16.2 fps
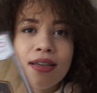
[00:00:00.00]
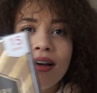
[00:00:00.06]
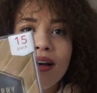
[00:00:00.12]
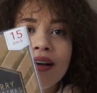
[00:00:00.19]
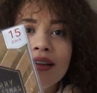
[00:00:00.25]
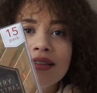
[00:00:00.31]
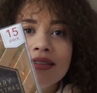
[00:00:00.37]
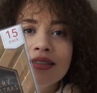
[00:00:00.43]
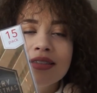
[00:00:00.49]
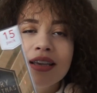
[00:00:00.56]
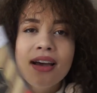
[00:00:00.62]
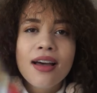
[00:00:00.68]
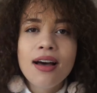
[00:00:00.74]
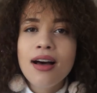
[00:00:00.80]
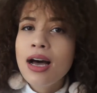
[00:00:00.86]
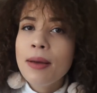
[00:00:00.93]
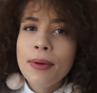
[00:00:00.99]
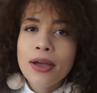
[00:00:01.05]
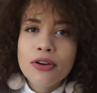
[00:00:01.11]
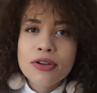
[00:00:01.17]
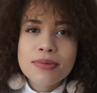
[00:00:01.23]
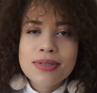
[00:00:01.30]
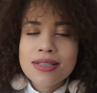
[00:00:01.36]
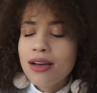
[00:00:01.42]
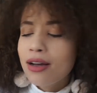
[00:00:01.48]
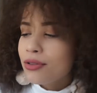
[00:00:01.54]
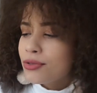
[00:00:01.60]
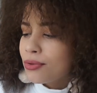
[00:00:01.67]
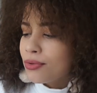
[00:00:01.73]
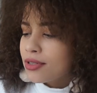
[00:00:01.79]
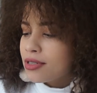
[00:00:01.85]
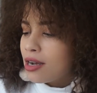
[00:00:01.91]
cards. I buy Christmas cards
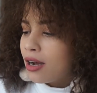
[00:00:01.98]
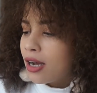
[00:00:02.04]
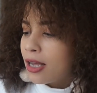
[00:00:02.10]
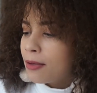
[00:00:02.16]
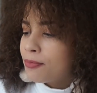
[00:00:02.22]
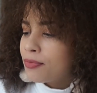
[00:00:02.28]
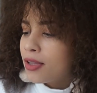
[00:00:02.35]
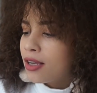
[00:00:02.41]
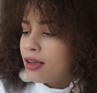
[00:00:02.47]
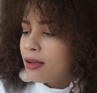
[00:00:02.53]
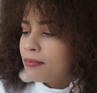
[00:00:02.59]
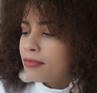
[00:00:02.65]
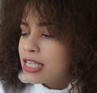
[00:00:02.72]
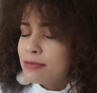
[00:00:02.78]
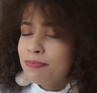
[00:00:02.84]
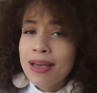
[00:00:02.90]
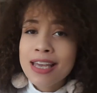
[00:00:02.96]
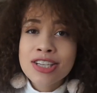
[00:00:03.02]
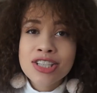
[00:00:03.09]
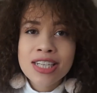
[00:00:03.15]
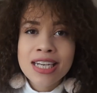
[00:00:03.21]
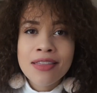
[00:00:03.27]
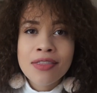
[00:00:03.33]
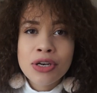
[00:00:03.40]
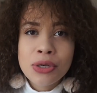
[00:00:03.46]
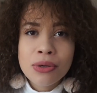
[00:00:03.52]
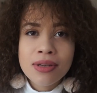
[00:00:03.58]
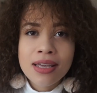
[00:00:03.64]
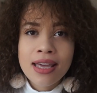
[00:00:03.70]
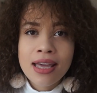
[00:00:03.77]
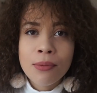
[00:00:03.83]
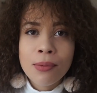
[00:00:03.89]
all the time, especially in the new
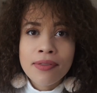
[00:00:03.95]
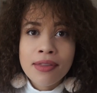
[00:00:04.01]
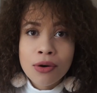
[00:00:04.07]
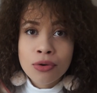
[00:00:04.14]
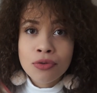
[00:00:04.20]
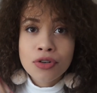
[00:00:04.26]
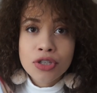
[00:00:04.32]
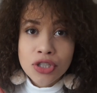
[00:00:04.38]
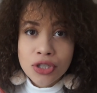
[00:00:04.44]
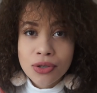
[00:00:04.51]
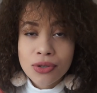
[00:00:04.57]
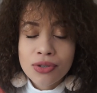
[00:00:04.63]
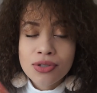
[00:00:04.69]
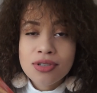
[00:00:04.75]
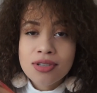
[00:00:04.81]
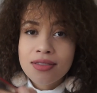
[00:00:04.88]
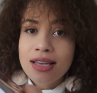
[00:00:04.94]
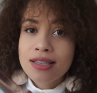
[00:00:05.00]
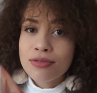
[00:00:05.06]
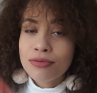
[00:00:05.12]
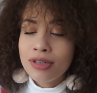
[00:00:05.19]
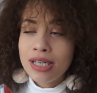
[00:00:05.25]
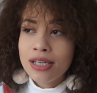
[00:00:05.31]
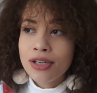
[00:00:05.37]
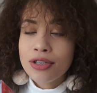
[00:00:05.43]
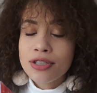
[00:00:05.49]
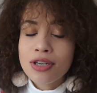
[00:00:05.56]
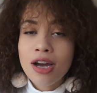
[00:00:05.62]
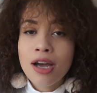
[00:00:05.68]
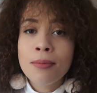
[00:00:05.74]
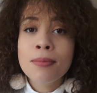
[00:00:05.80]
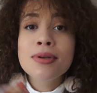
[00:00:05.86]
year when they're all reduced. That's a really good
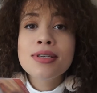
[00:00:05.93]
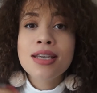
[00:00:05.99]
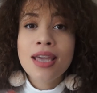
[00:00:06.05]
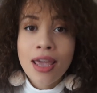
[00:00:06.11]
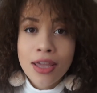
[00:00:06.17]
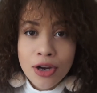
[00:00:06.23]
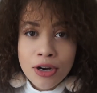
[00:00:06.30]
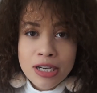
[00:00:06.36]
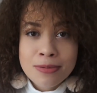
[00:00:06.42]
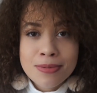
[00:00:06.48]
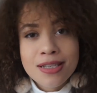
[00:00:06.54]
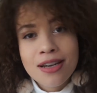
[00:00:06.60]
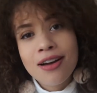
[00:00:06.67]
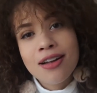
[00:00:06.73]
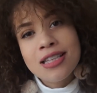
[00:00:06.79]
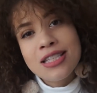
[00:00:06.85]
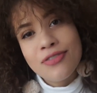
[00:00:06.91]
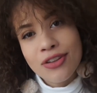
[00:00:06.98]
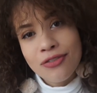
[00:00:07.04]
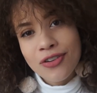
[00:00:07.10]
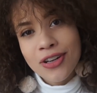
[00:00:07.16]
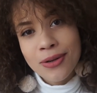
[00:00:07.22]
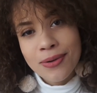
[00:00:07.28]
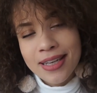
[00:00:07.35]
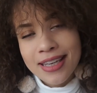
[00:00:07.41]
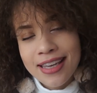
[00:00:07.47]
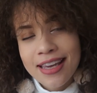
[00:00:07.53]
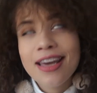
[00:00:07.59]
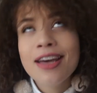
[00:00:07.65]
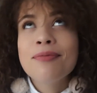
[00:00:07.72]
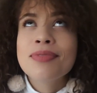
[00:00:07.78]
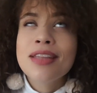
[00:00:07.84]
time to get your Christmas cards for the following
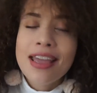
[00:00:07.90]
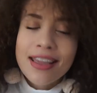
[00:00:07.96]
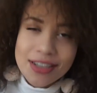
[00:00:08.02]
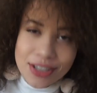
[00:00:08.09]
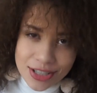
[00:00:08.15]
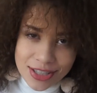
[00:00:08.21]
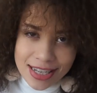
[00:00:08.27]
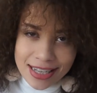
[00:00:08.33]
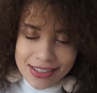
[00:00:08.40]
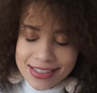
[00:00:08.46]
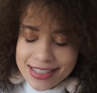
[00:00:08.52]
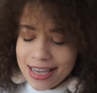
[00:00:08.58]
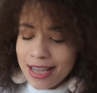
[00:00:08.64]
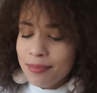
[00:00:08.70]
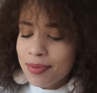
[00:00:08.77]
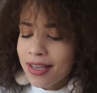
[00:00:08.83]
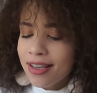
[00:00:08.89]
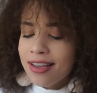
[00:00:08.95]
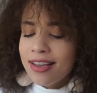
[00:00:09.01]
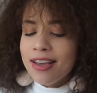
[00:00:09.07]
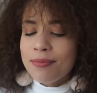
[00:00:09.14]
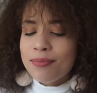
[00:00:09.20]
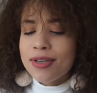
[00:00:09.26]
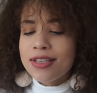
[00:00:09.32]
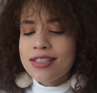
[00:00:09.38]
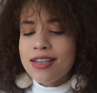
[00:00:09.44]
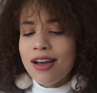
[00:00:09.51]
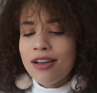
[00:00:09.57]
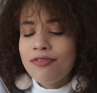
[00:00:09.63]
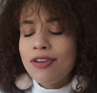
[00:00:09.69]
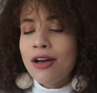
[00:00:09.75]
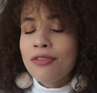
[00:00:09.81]
year. Just a little tip. But
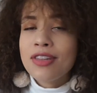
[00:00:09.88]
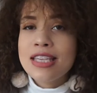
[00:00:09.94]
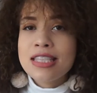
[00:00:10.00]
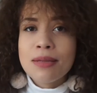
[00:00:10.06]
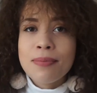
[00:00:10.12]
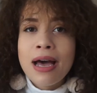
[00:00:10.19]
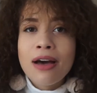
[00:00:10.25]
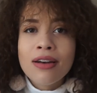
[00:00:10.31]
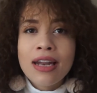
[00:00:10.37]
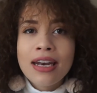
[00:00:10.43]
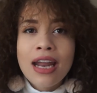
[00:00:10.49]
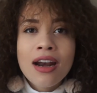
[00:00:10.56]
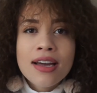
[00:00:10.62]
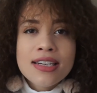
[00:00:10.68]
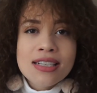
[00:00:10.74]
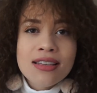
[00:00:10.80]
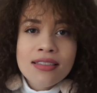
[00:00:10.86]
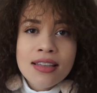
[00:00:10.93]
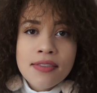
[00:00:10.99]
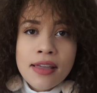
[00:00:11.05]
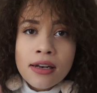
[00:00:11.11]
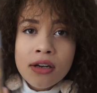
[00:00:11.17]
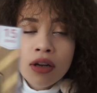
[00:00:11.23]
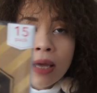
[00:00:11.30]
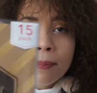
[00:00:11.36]
I found these in the Poundland and I didn't think they looked